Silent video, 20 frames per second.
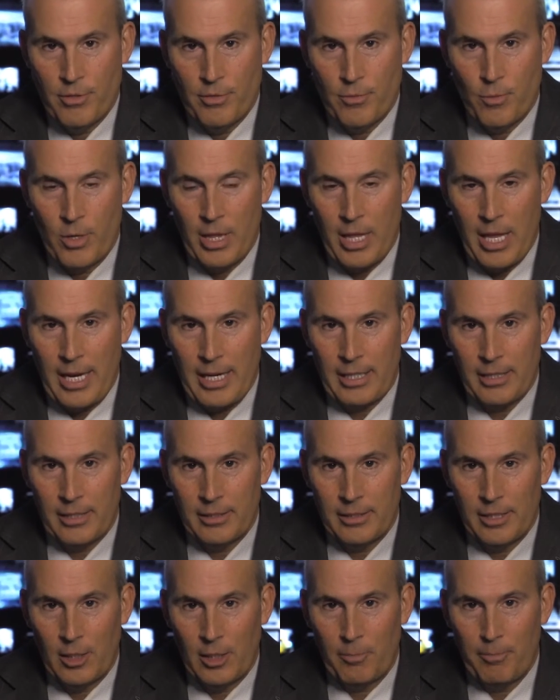we're like
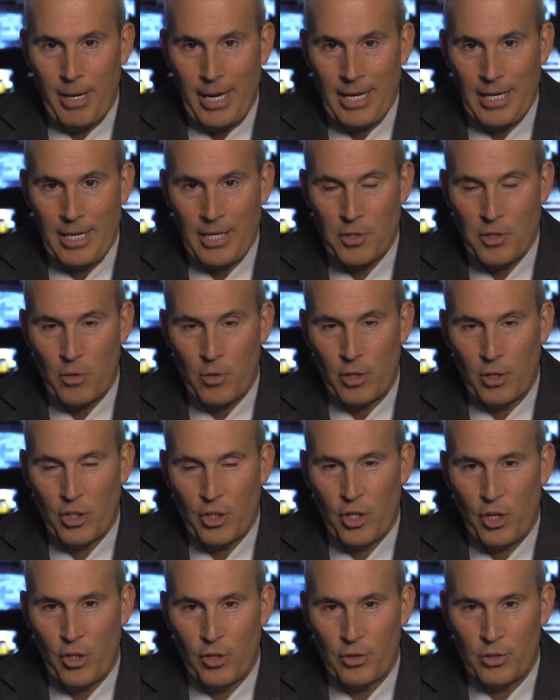little bunnies or
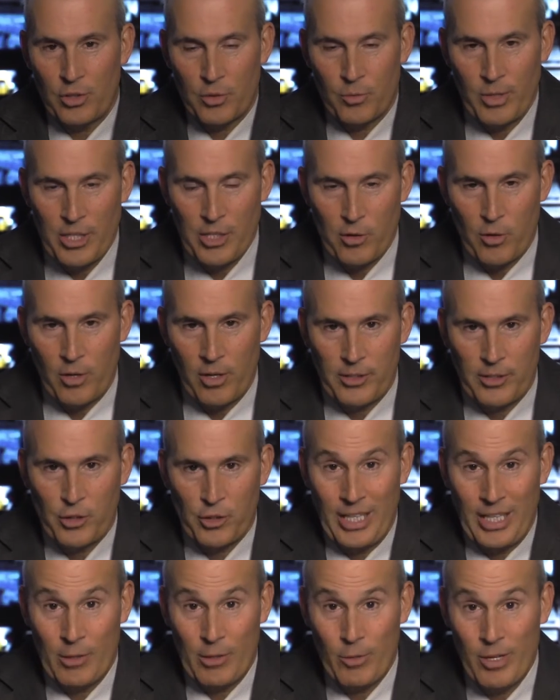turtles. We sort of
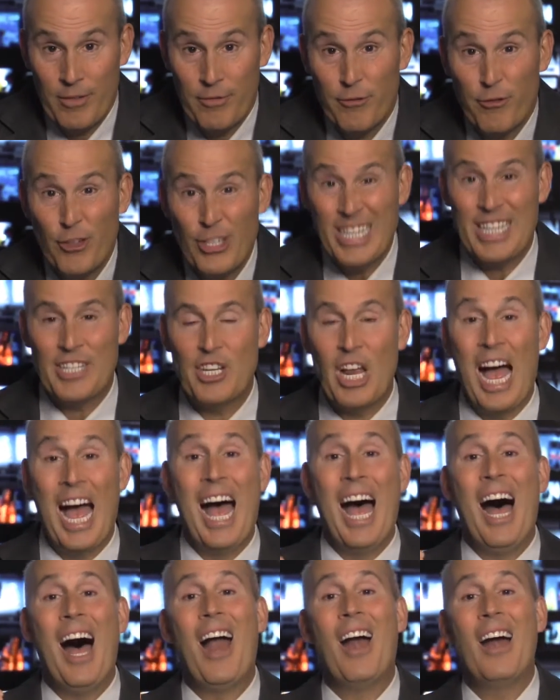shrink, we freeze.
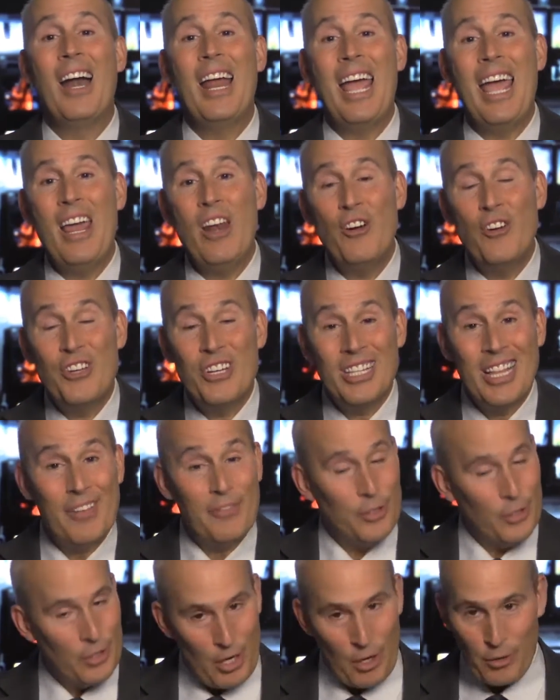Our energy
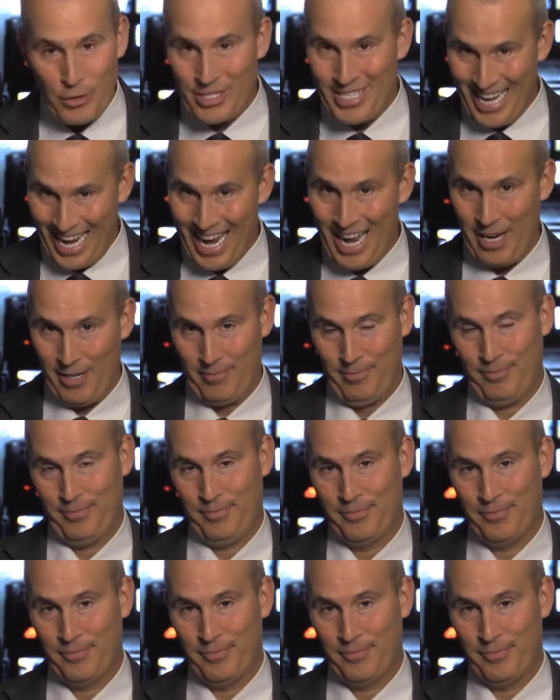level goes down.